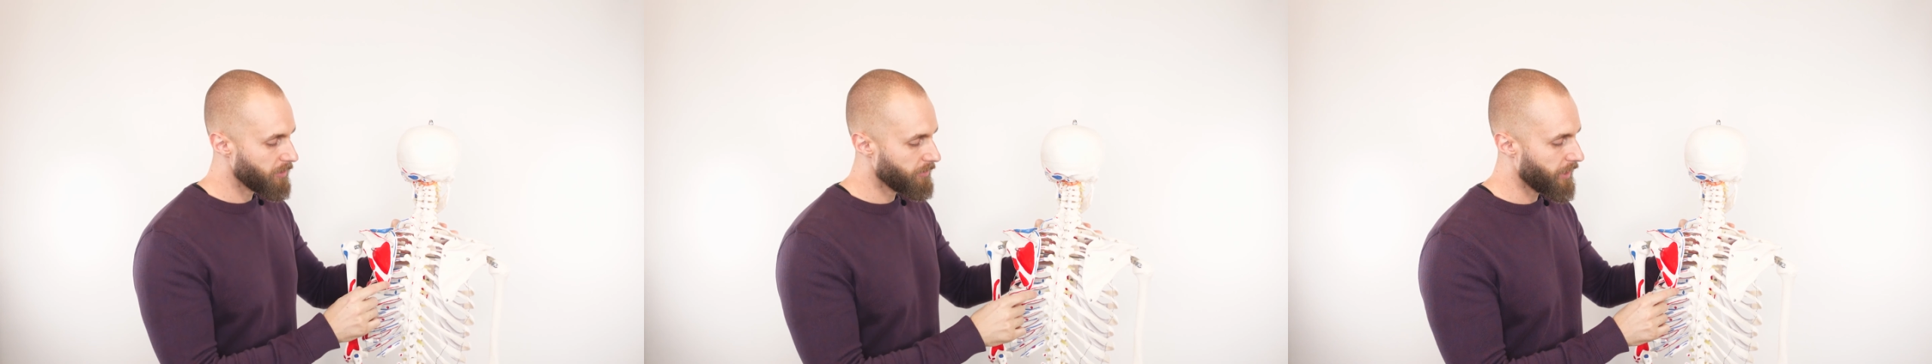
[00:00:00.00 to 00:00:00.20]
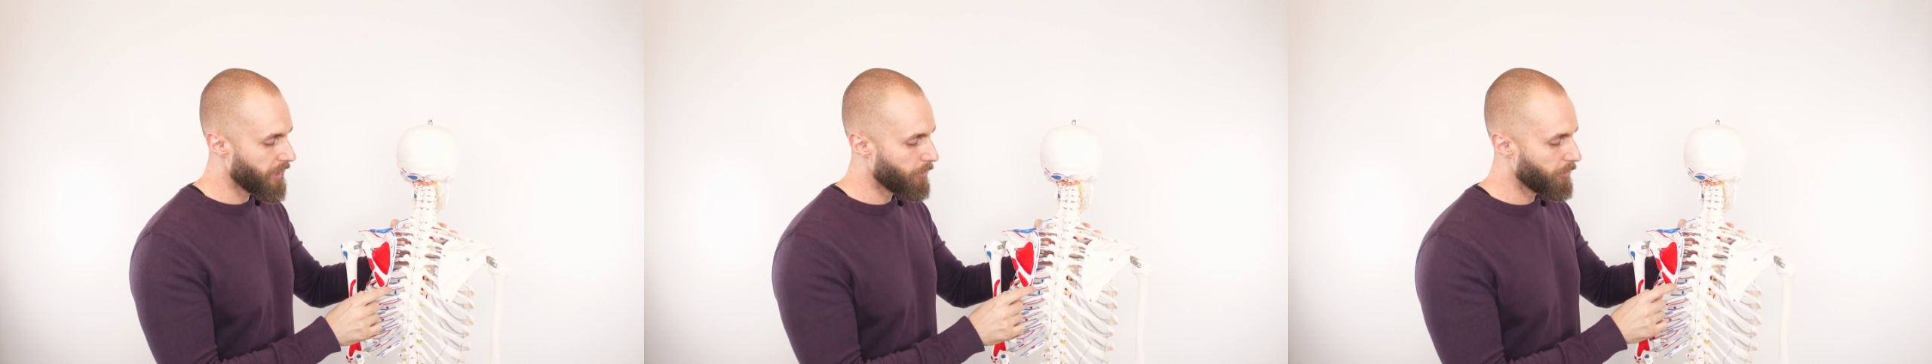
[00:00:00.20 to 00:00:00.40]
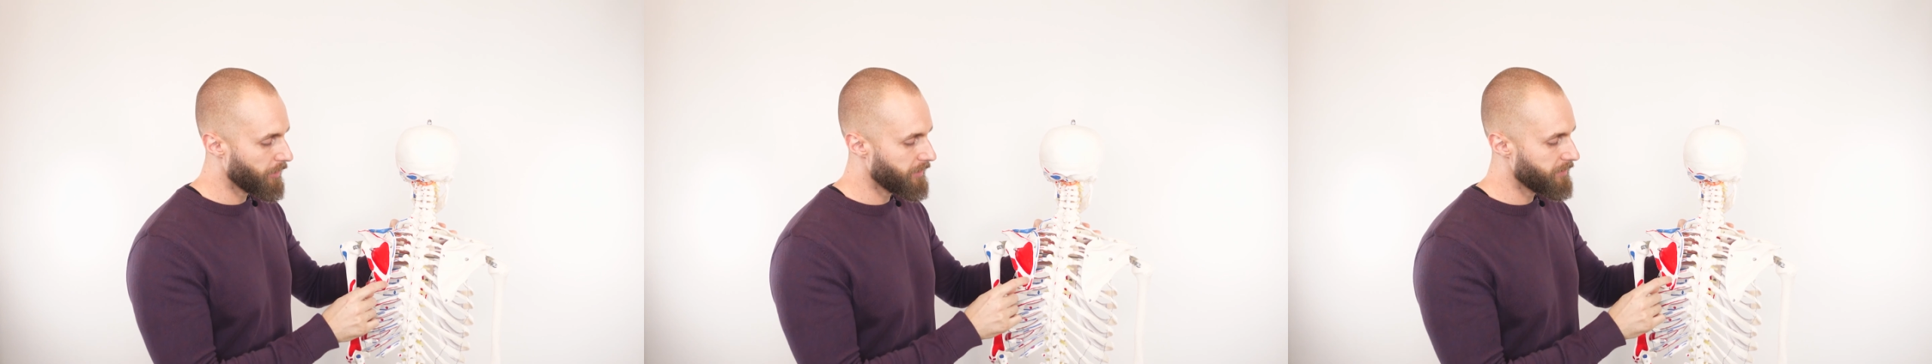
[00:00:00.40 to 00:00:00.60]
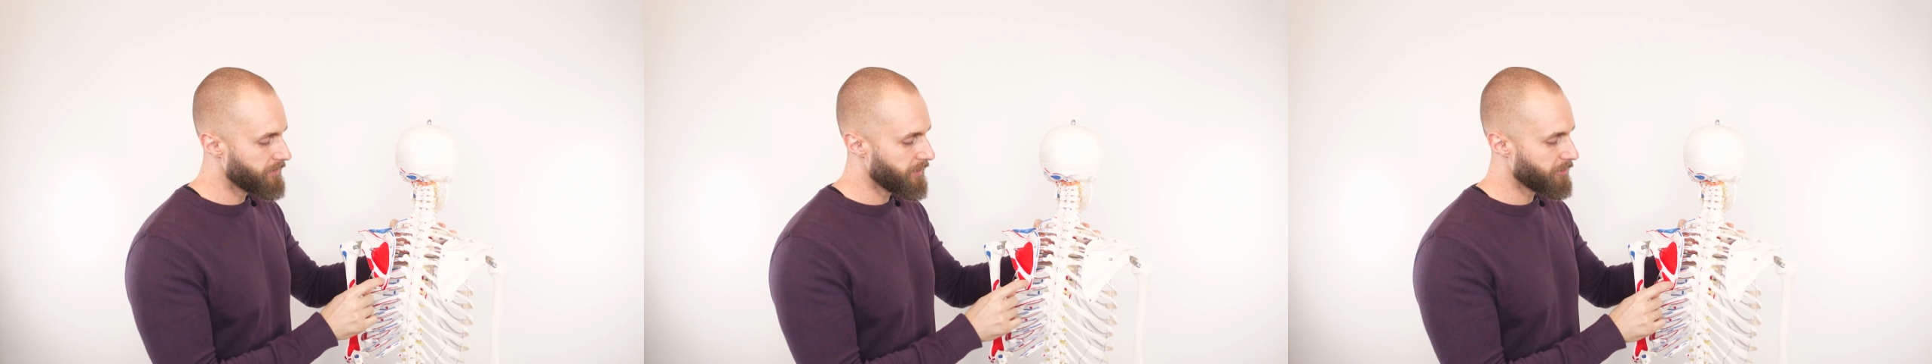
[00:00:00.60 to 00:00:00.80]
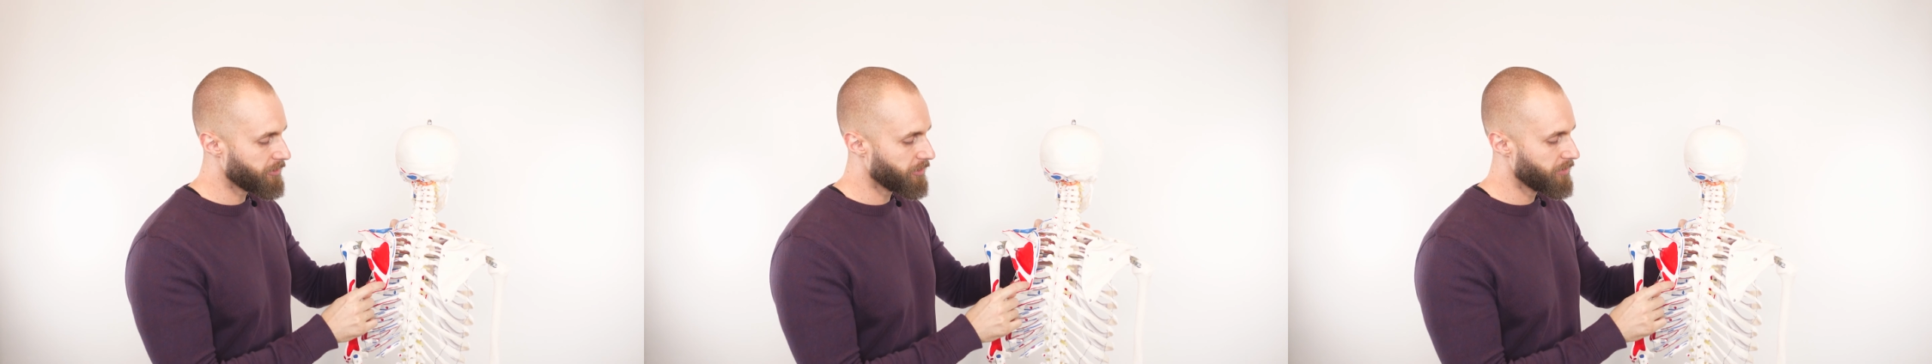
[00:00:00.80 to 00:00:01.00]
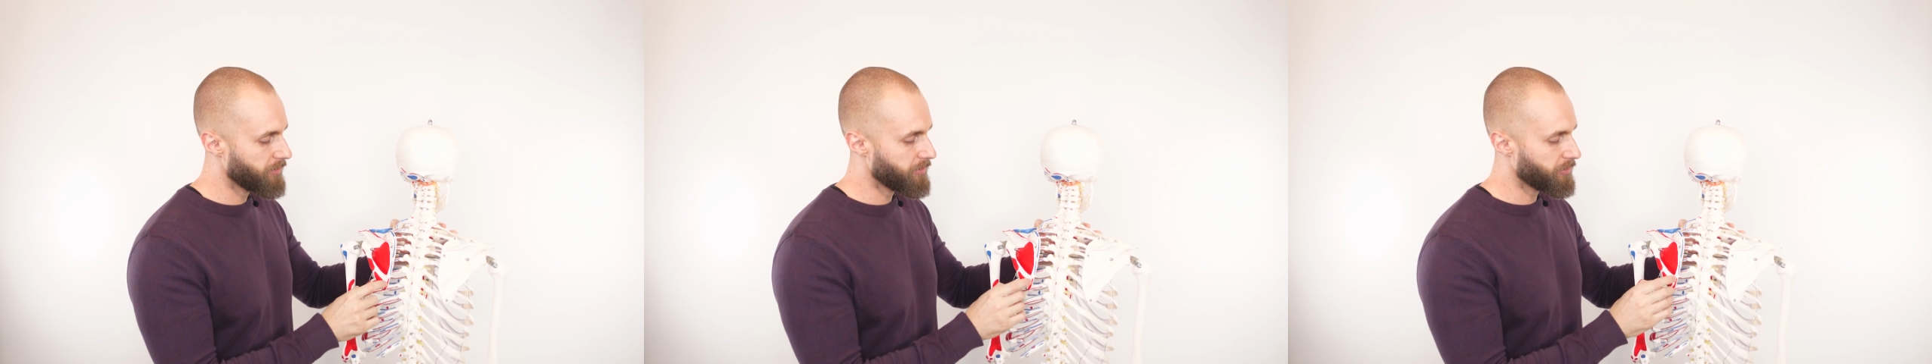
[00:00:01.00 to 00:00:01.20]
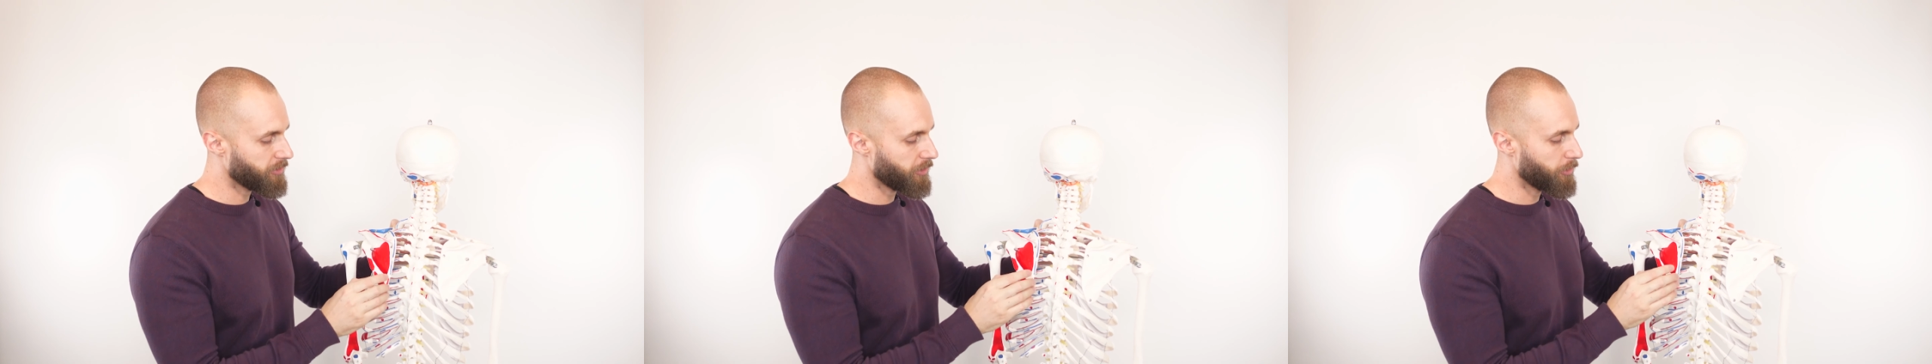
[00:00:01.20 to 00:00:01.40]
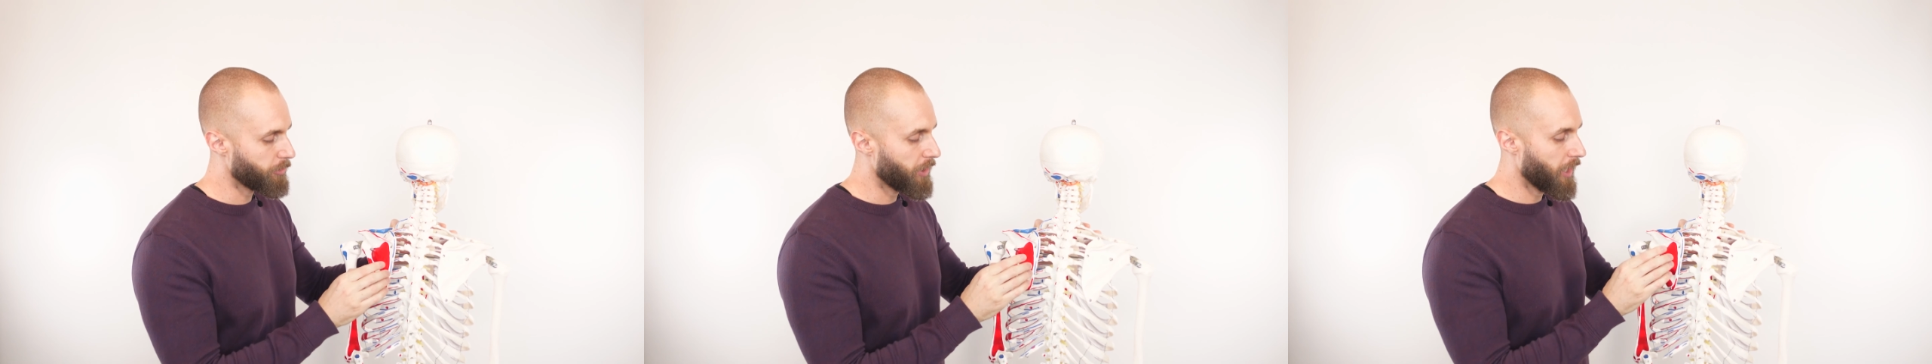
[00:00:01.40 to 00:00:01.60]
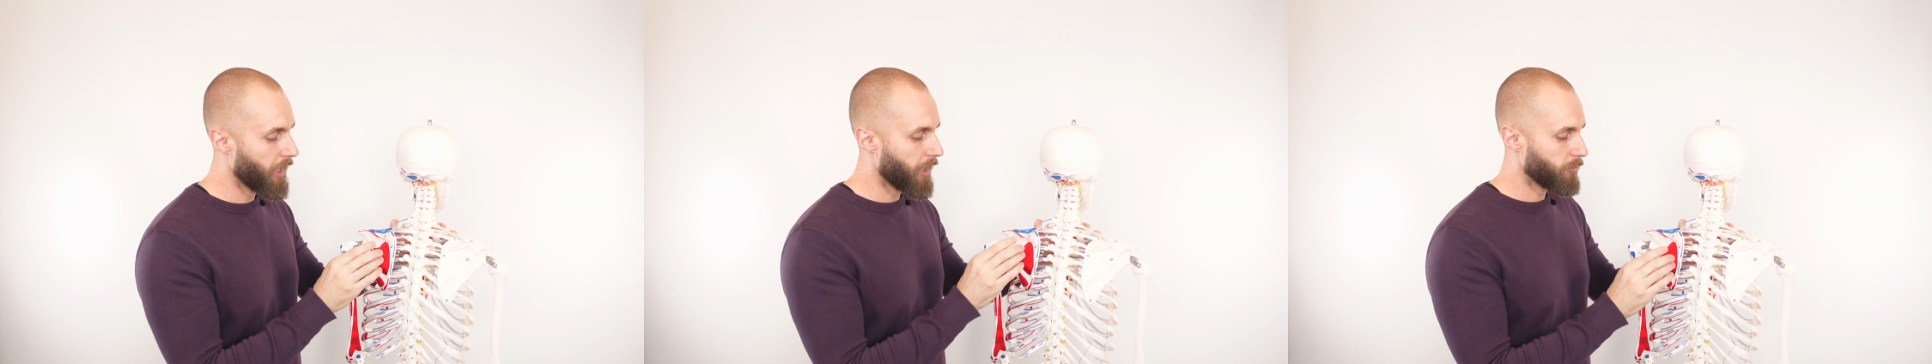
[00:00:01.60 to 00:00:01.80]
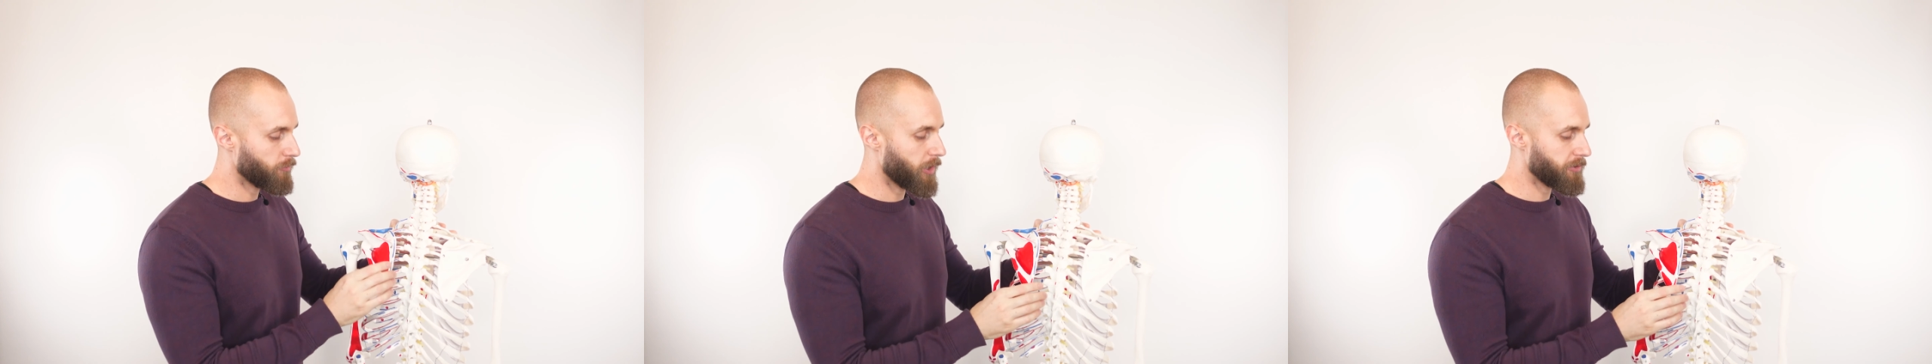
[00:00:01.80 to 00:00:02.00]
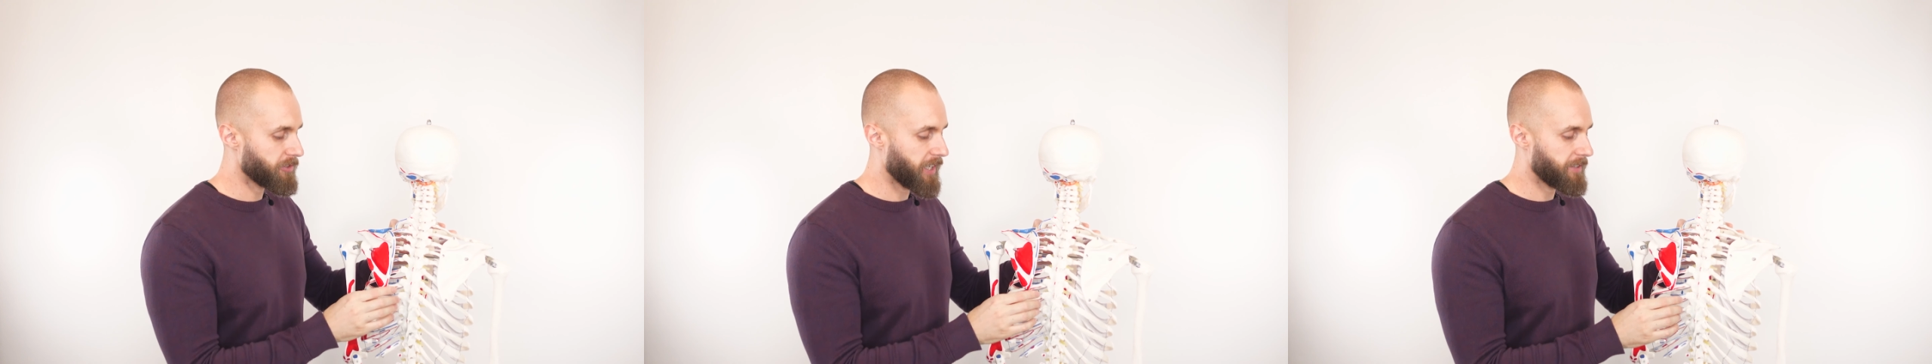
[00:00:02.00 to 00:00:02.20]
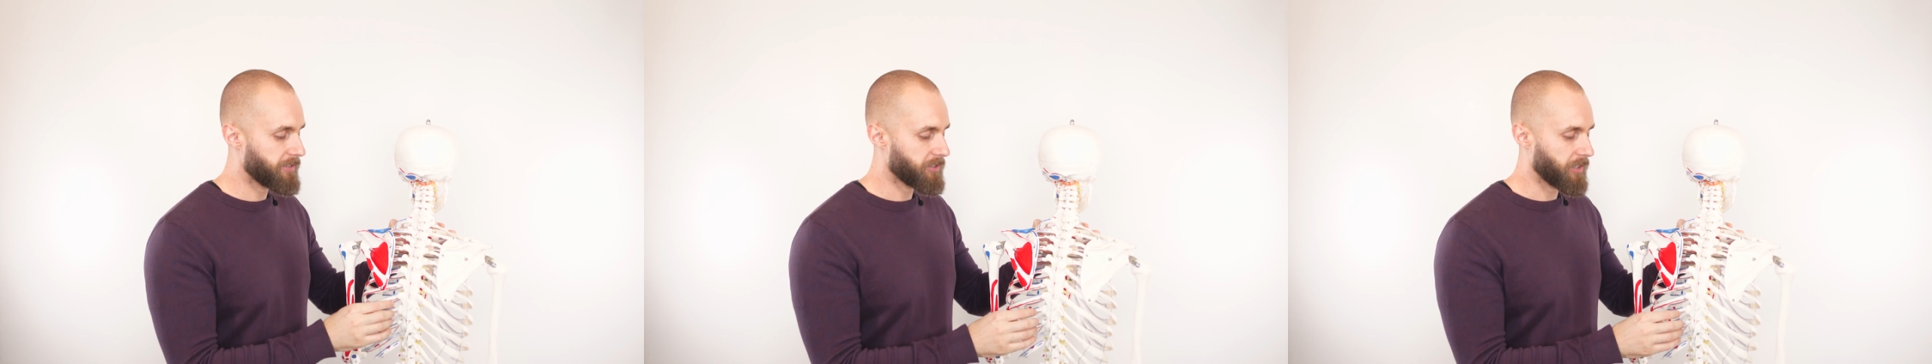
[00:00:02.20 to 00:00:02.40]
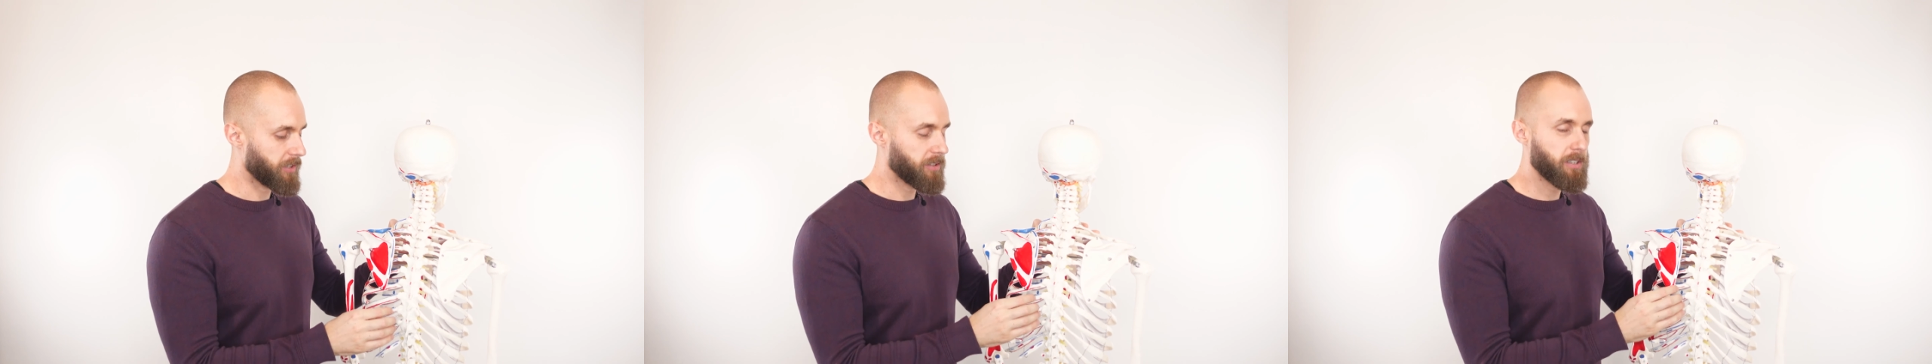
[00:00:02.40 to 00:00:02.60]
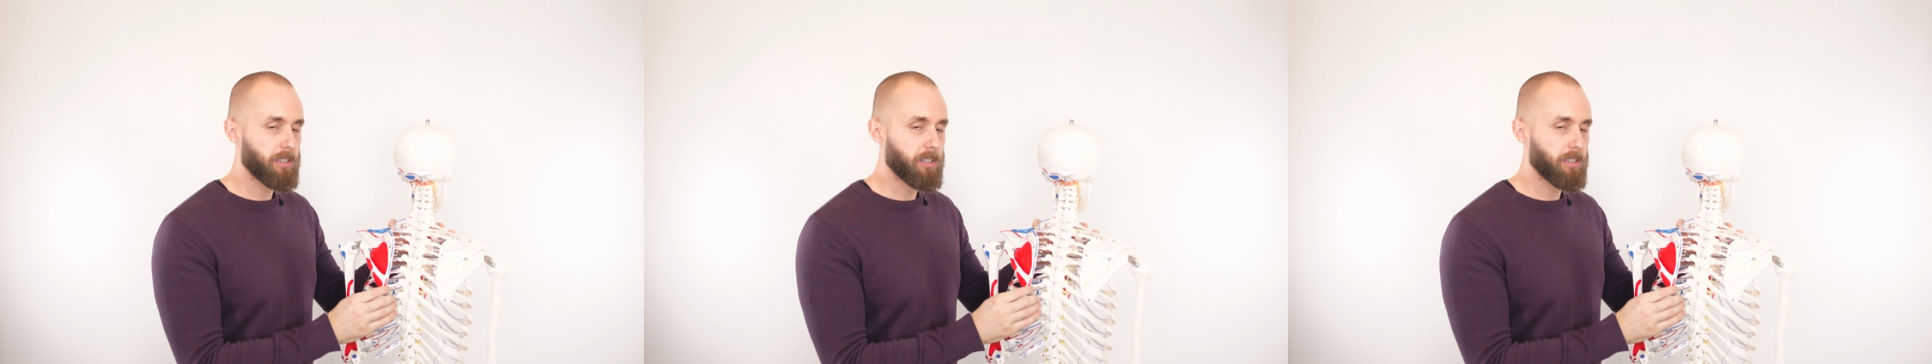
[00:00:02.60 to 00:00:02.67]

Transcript: Now, in addition to rotating,